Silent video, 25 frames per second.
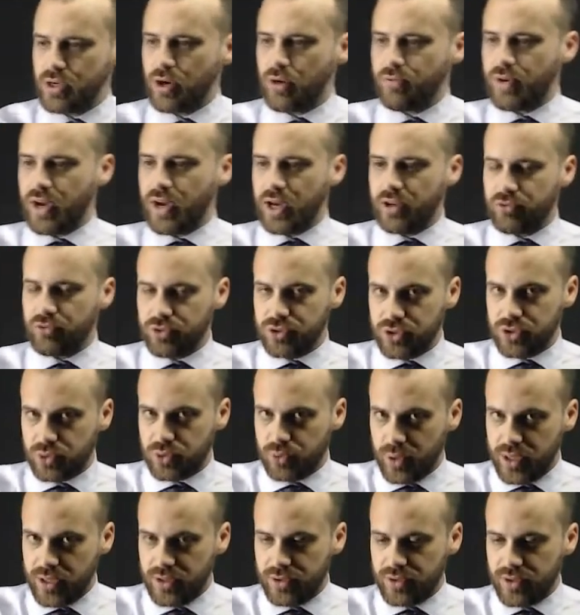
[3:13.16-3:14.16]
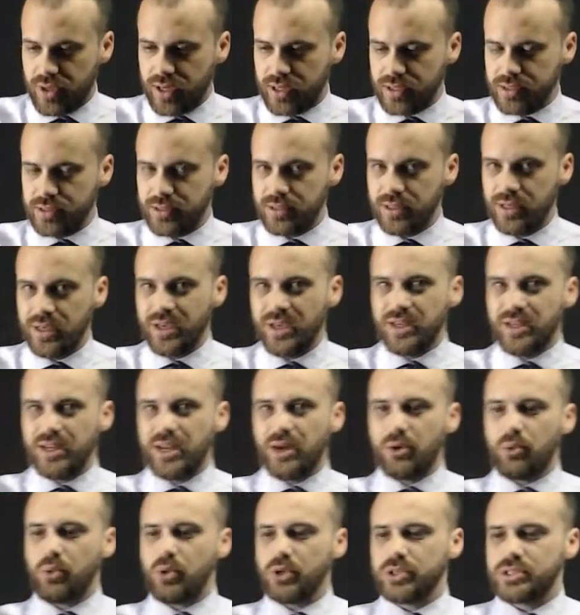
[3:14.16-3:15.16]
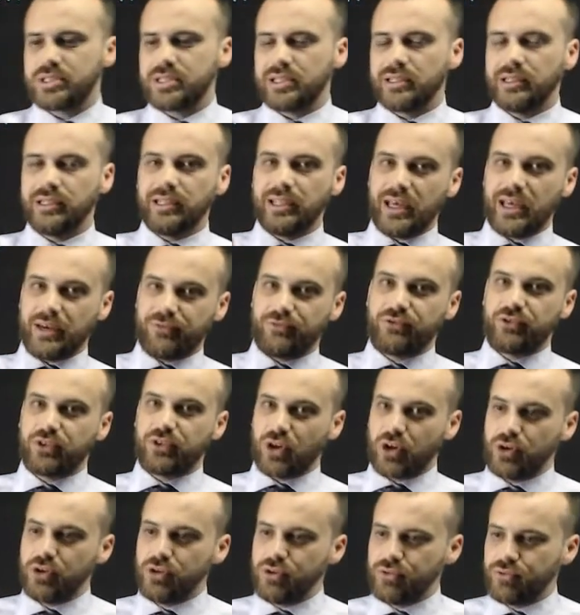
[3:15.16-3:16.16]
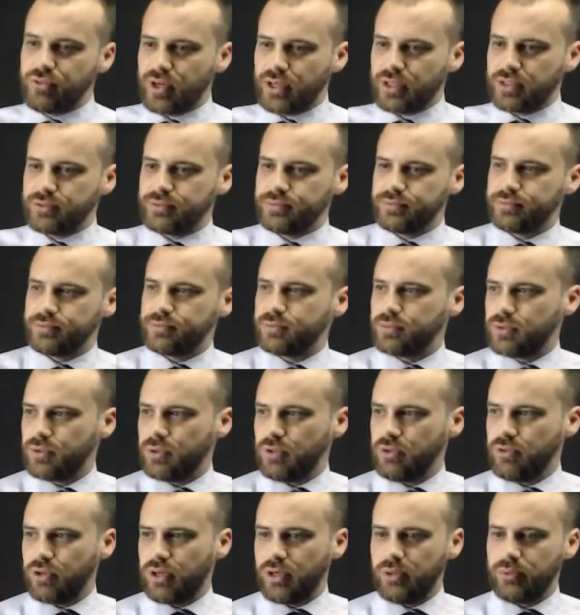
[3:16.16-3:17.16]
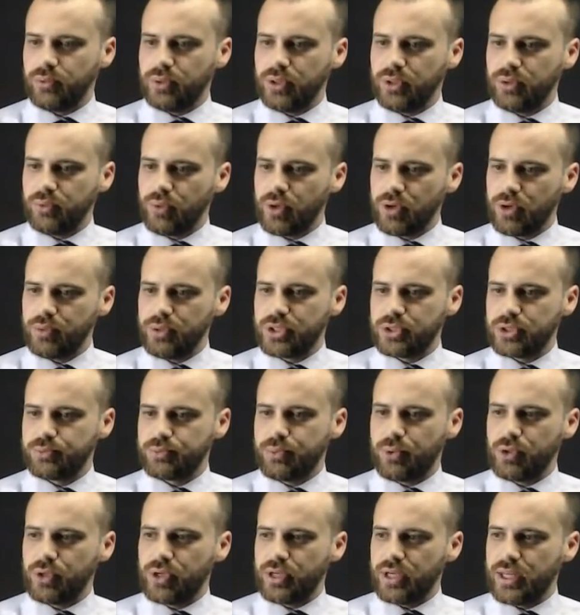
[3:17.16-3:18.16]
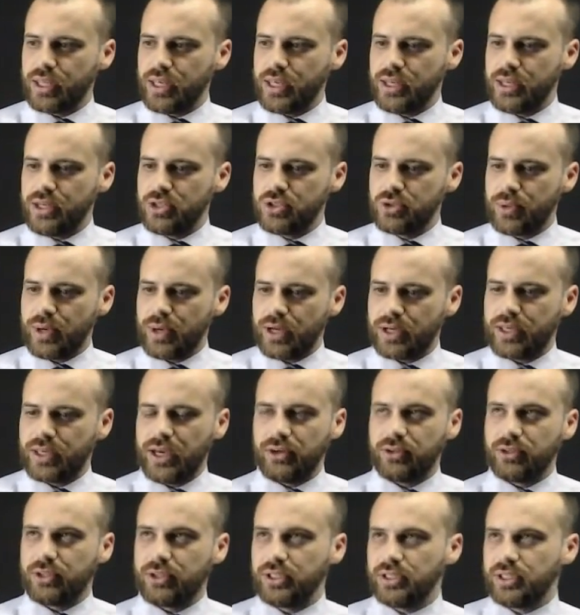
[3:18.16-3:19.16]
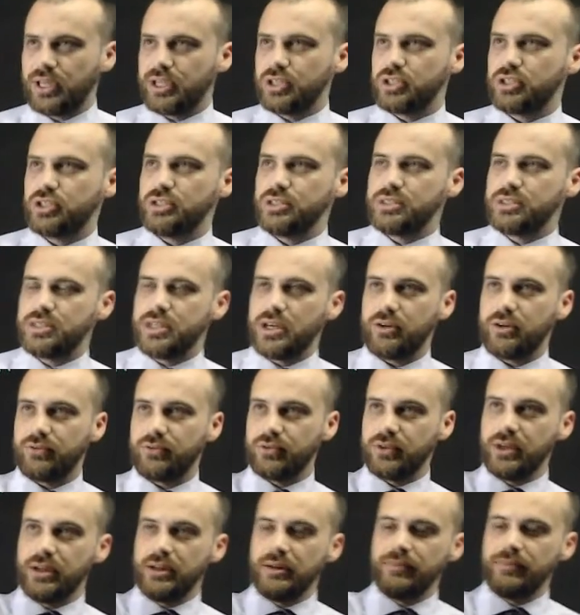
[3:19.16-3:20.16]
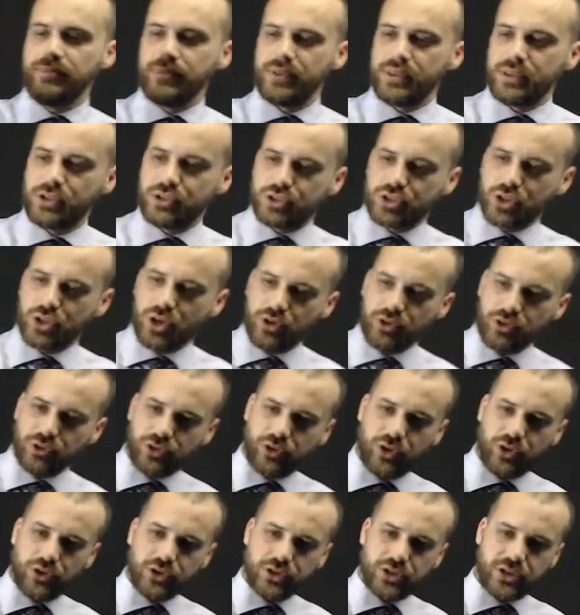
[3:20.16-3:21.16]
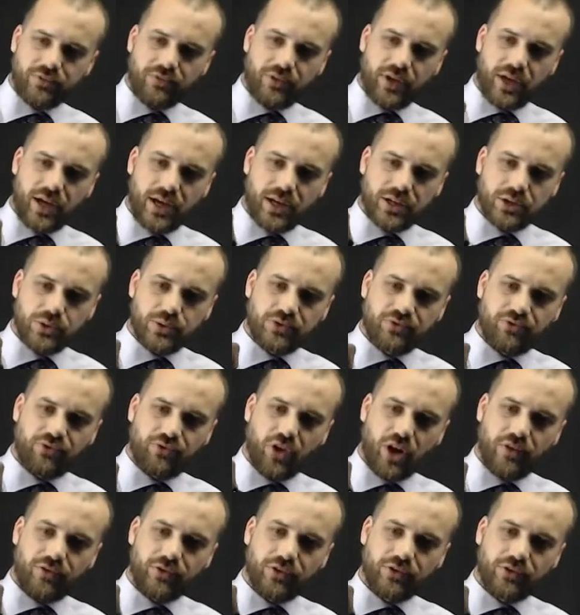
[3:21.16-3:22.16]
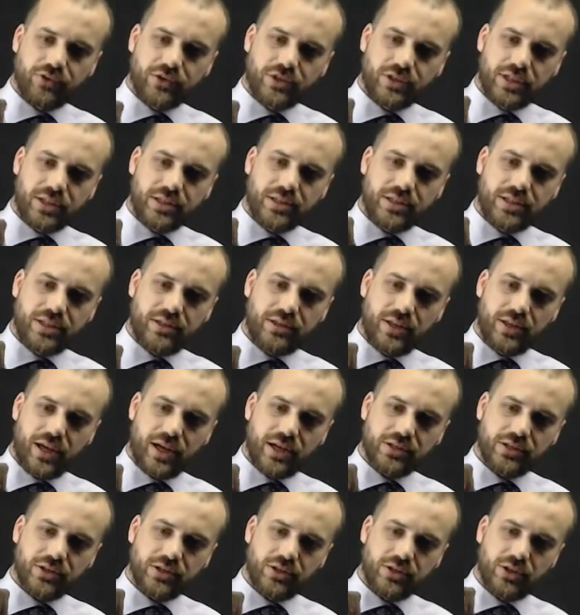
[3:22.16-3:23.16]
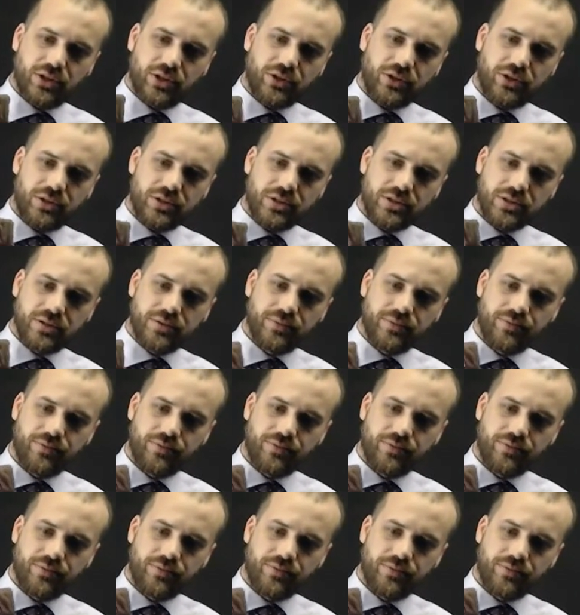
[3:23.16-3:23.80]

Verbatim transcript: of one hundred and twenty thousand. Now what's left over? All right. Well, why don't we just put it into our calculation itself? The total cost of the house was five hundred sixty thousand dollars.